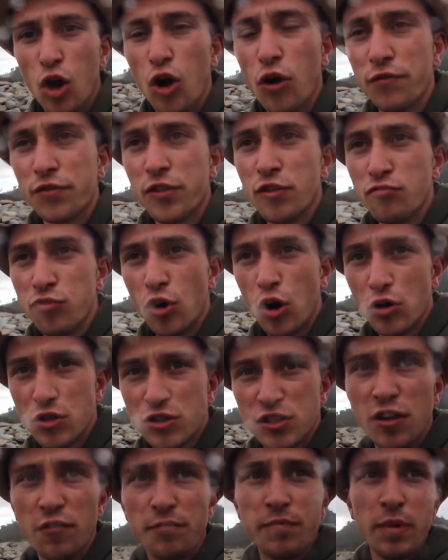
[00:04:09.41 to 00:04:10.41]
of the
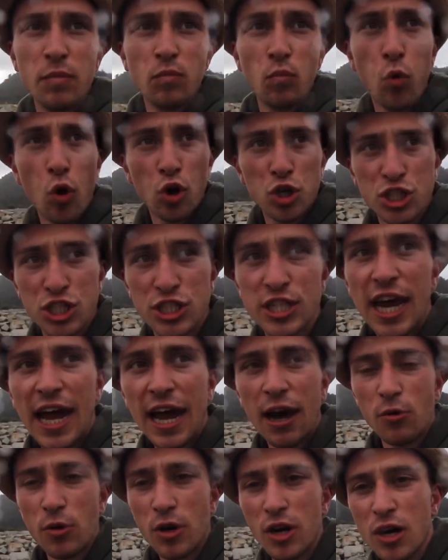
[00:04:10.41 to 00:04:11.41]
rocks that have been washed
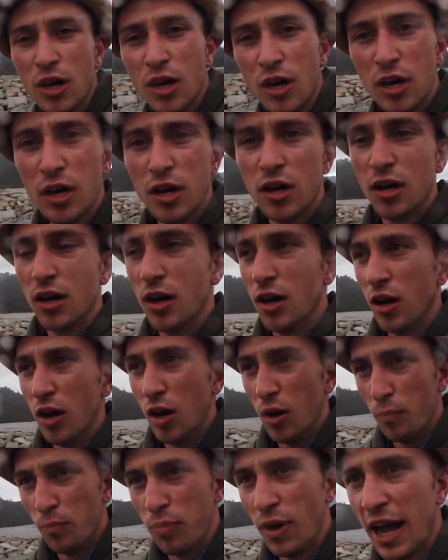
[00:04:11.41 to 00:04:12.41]
down
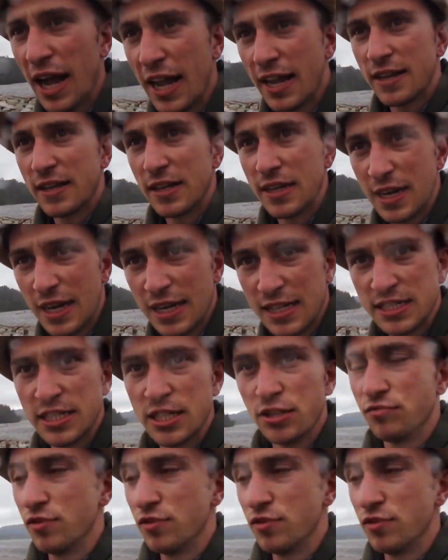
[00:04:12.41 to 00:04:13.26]
by the Glacier